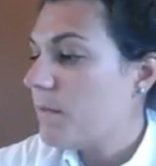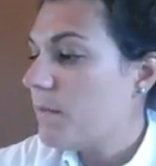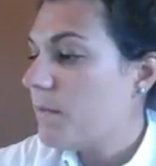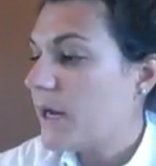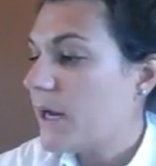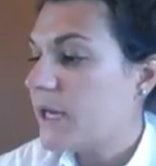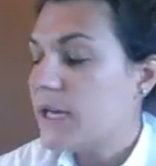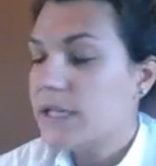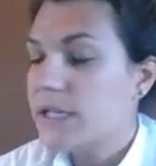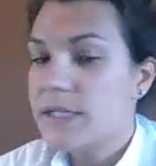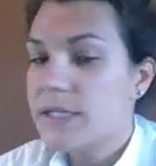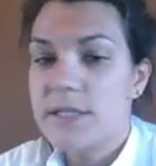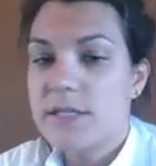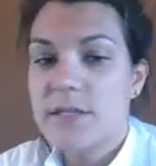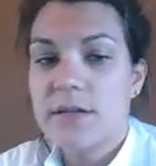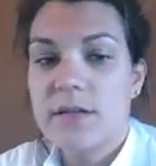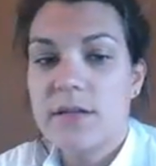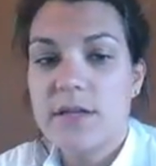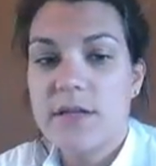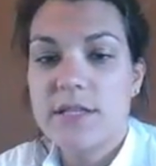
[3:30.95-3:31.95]

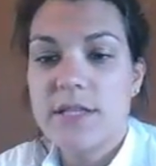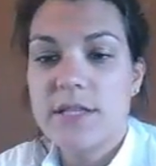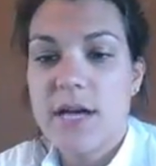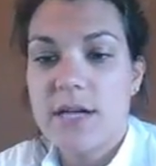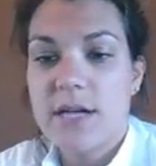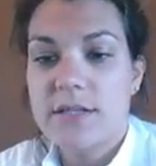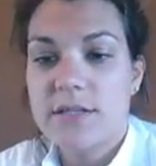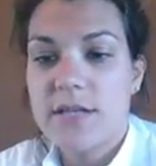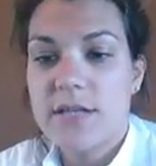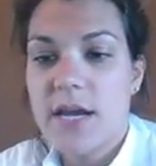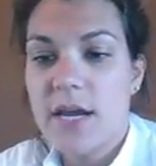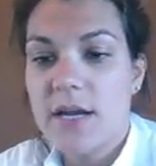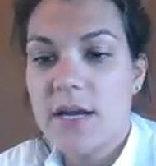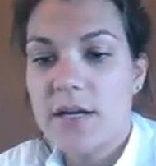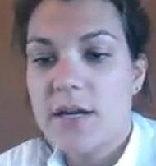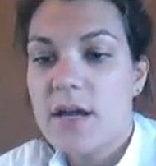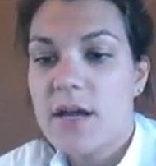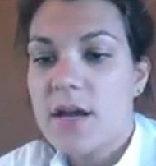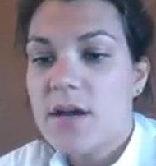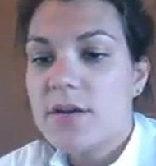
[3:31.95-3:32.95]
minus. That's acetate.